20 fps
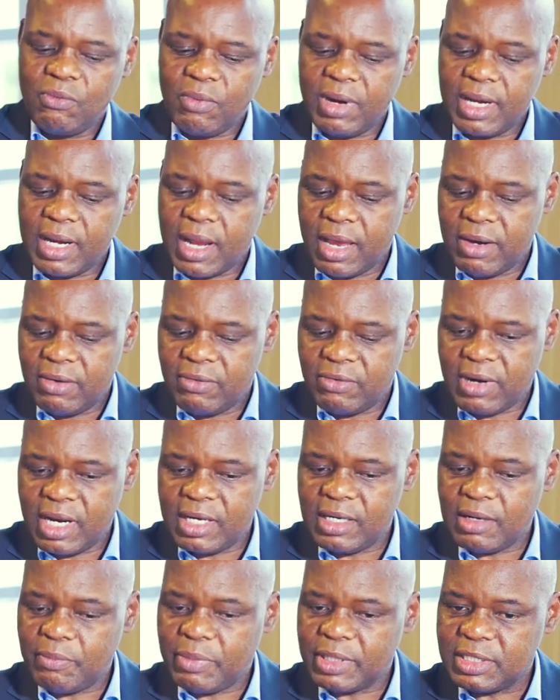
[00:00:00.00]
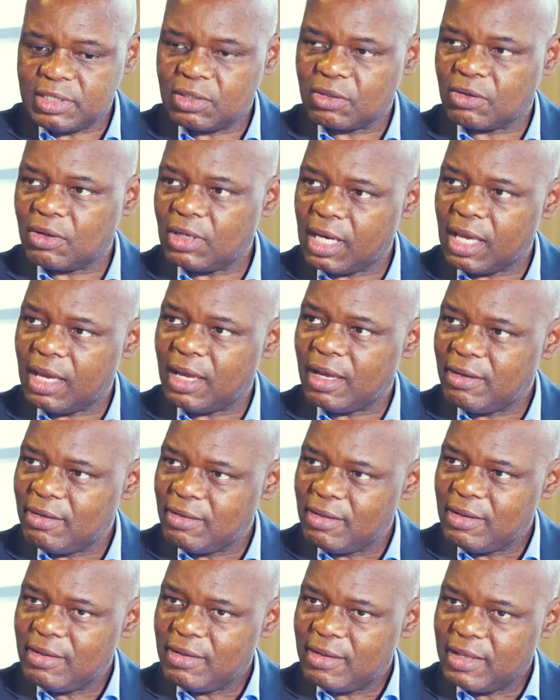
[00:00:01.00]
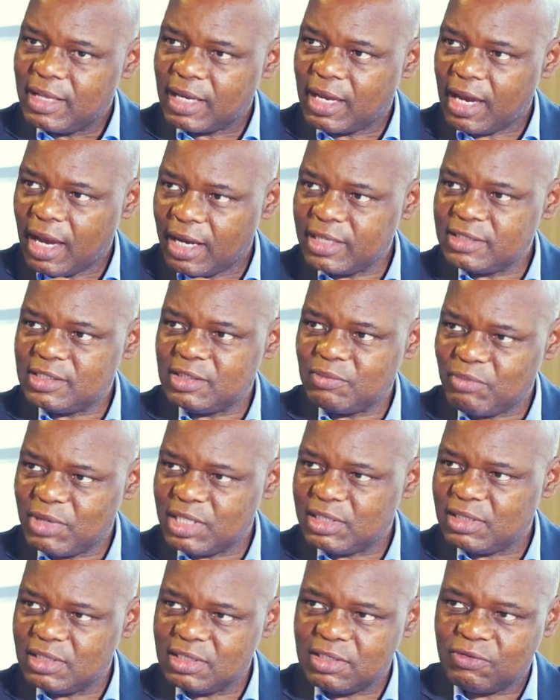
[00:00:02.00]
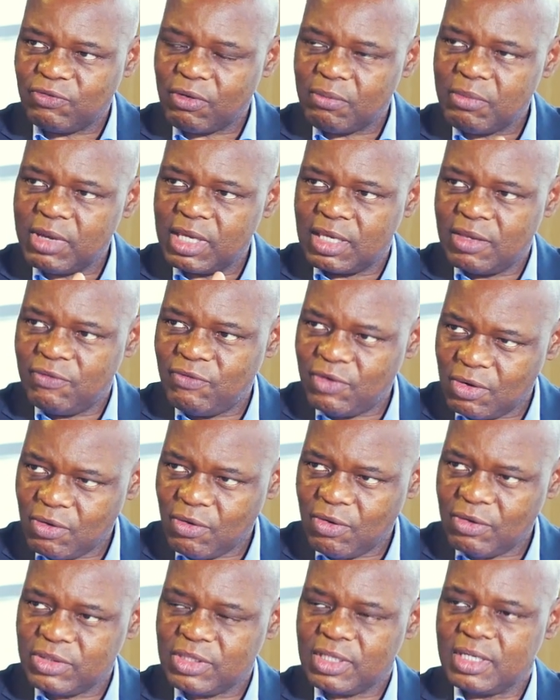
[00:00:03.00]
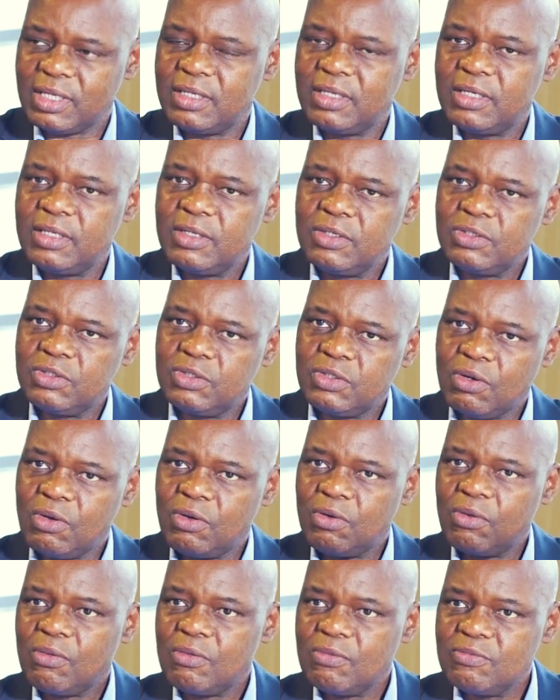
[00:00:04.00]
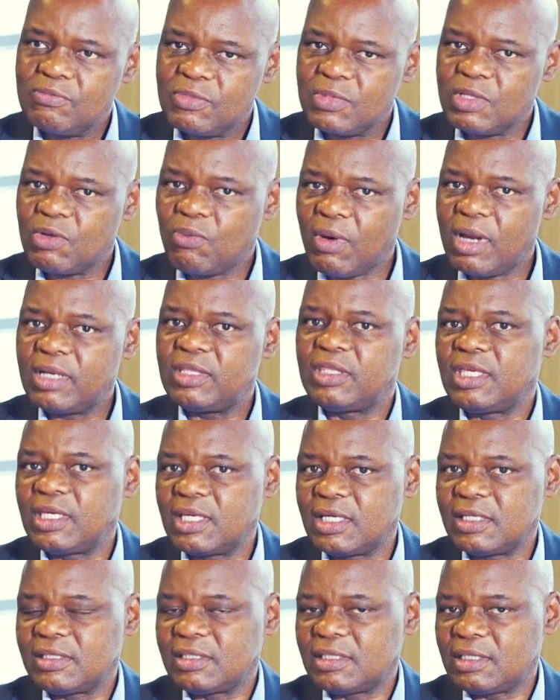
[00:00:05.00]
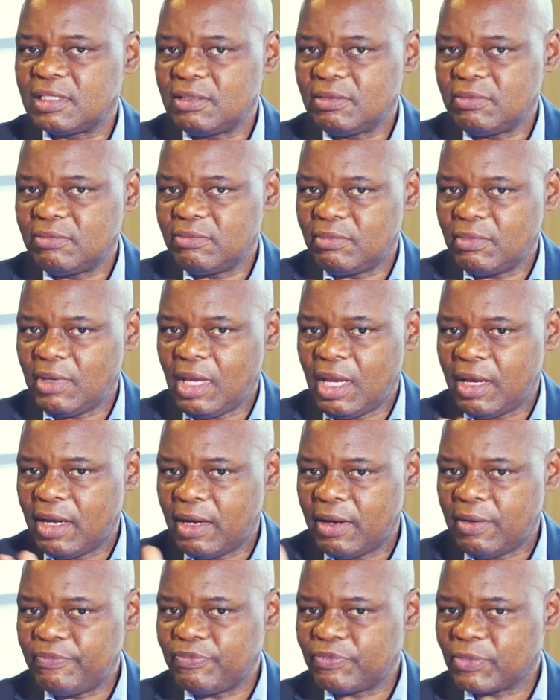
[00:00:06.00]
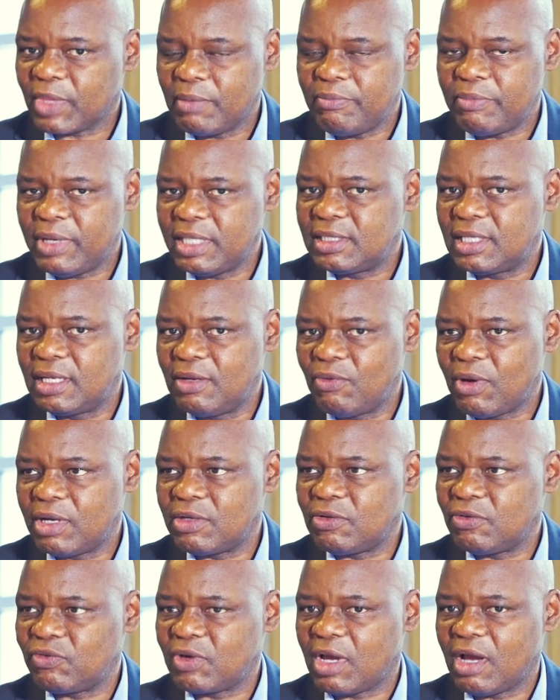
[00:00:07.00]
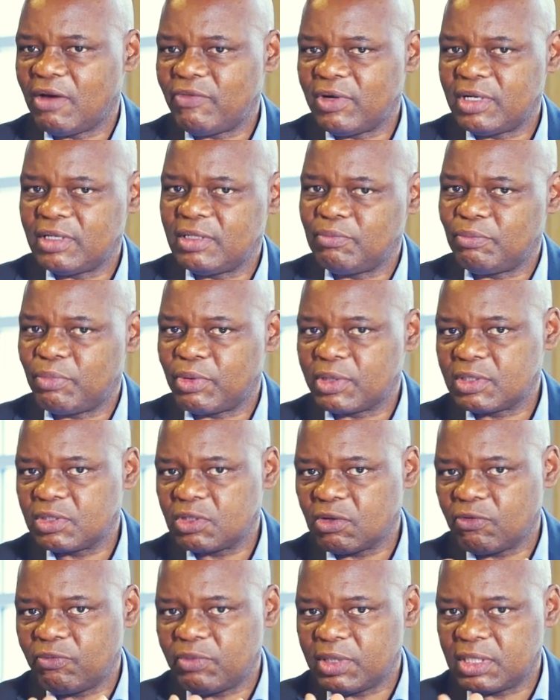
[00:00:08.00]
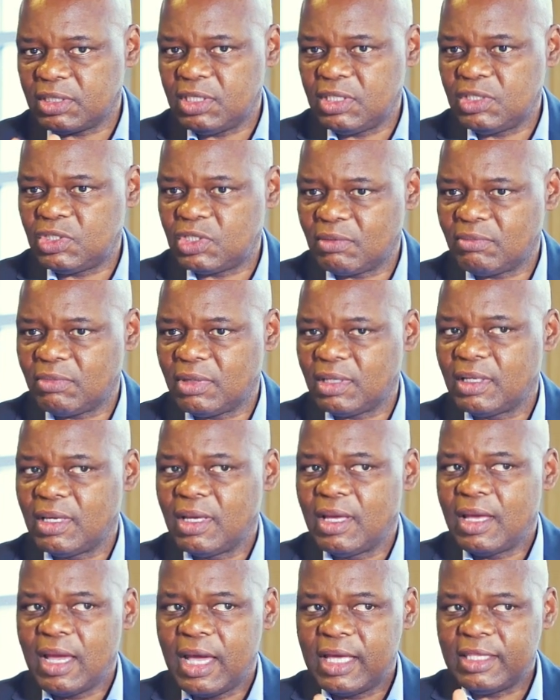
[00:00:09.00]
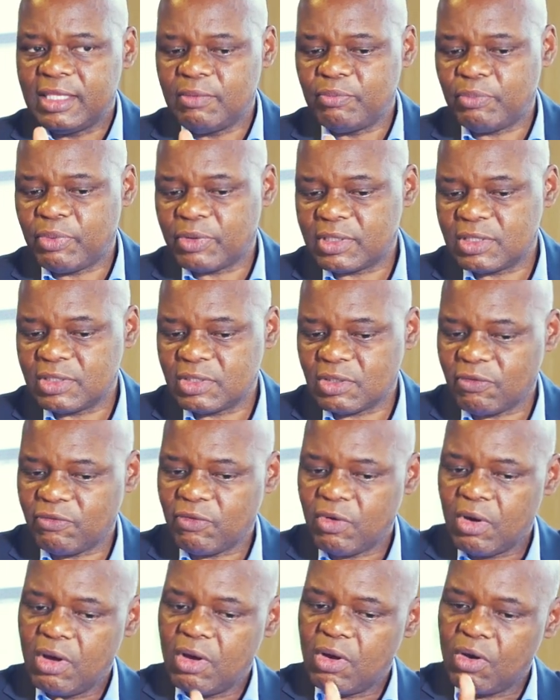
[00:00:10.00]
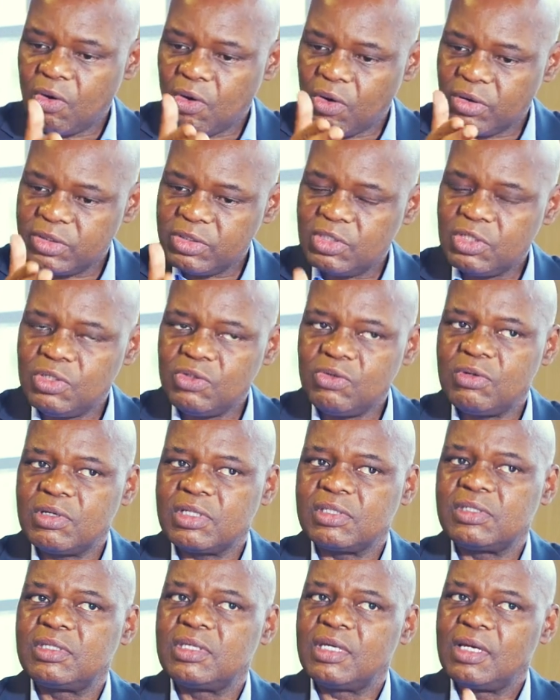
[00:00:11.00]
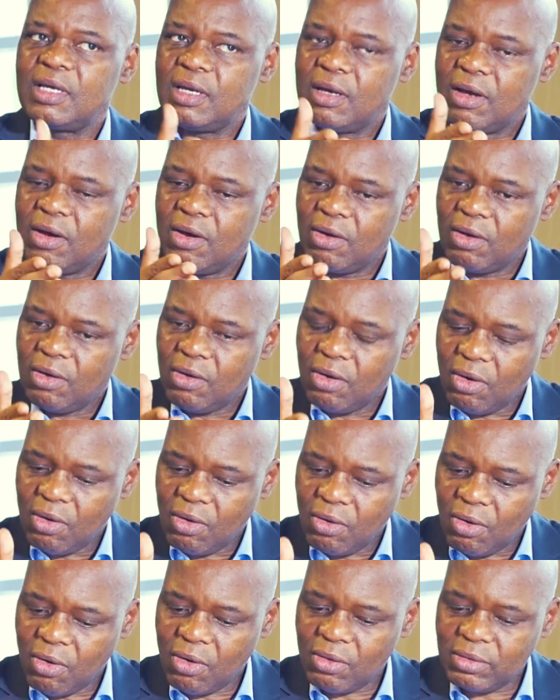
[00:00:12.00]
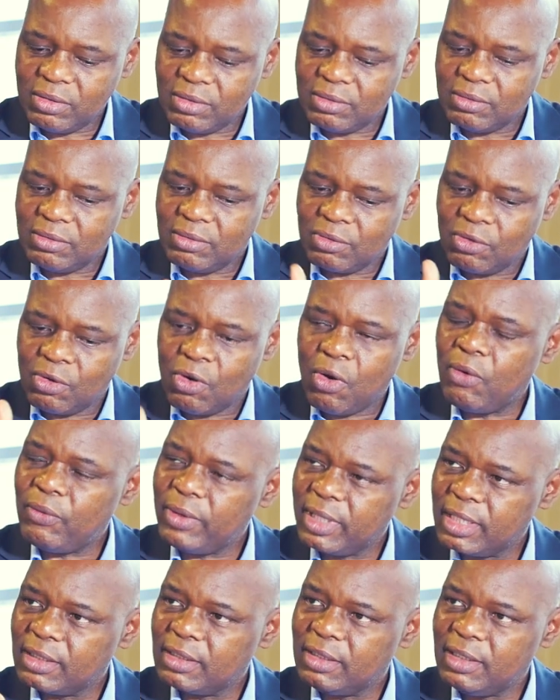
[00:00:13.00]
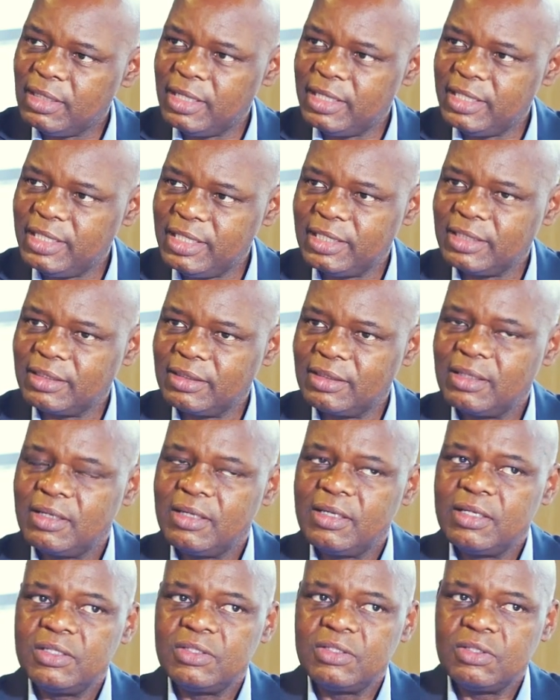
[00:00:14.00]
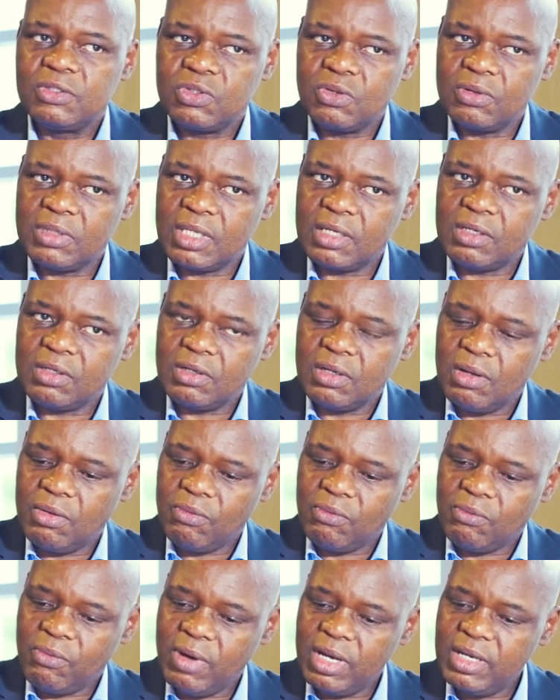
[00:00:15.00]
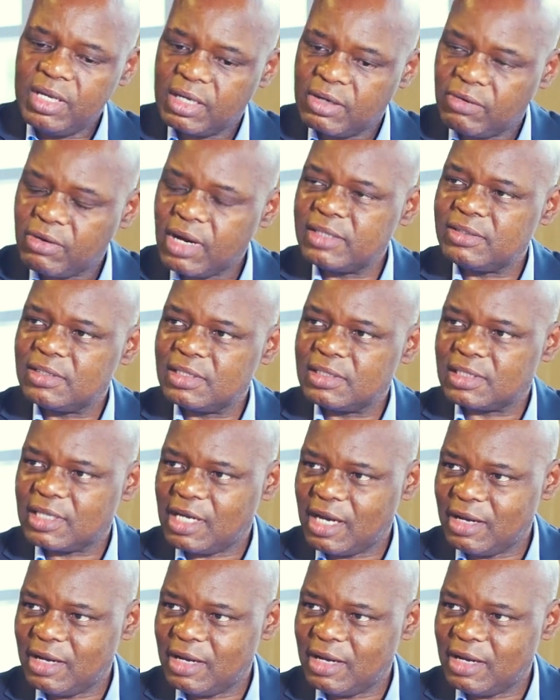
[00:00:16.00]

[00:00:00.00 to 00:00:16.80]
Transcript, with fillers: when I read a particular encouraging message from a given author. Mm. So the one thing is um, basically what you've covered the importance of being teachable and the importance of continuous, mm. ongoing learning. Mm. So that when a crisis